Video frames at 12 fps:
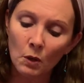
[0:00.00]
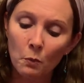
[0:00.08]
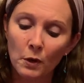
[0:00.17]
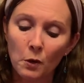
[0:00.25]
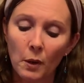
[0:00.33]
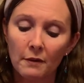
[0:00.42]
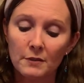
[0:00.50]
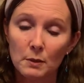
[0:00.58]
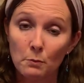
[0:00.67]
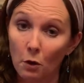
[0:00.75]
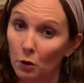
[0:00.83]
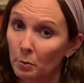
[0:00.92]
When you have
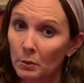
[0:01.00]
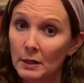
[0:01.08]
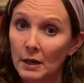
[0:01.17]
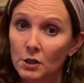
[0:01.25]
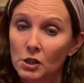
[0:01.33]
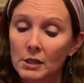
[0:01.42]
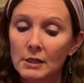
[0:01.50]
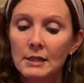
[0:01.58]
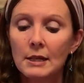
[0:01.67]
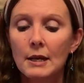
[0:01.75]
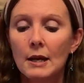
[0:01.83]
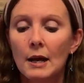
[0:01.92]
smaller
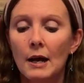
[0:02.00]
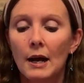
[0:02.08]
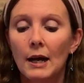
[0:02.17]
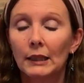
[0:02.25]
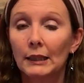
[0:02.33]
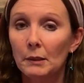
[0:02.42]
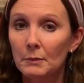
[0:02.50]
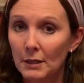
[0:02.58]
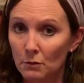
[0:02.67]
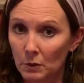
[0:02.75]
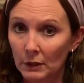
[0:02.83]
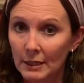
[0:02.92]
production,
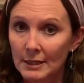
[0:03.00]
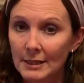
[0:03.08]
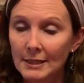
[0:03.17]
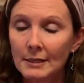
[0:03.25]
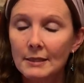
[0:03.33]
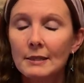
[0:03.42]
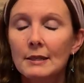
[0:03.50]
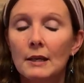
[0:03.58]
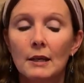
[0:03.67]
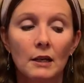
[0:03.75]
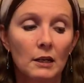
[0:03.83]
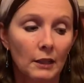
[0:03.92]
limited releases,
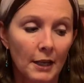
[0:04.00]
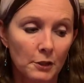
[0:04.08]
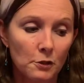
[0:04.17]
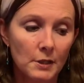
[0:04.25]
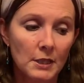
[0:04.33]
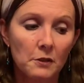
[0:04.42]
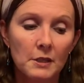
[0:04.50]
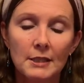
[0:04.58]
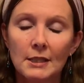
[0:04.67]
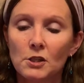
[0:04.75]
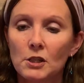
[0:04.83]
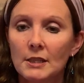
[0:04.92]
collector's series
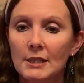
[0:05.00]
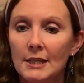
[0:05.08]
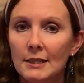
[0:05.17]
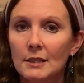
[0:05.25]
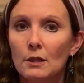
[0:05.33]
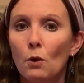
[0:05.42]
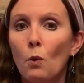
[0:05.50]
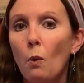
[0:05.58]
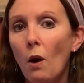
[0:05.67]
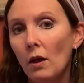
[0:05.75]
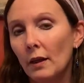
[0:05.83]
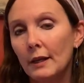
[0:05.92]
such as this, the
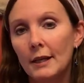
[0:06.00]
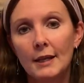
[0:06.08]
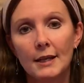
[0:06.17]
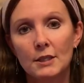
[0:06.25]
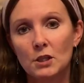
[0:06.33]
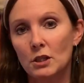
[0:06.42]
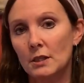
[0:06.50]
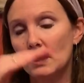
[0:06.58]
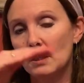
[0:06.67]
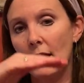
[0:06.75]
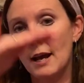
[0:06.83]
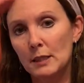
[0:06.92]
quality is
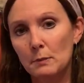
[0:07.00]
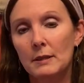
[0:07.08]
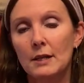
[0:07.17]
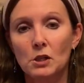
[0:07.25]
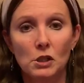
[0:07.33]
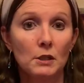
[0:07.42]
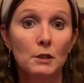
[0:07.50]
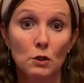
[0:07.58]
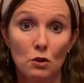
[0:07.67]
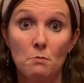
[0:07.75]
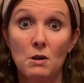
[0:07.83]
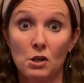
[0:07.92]
just exponentially
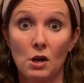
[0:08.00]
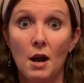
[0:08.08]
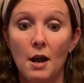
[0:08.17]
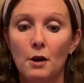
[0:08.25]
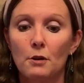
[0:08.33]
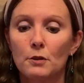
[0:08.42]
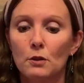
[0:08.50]
so much higher.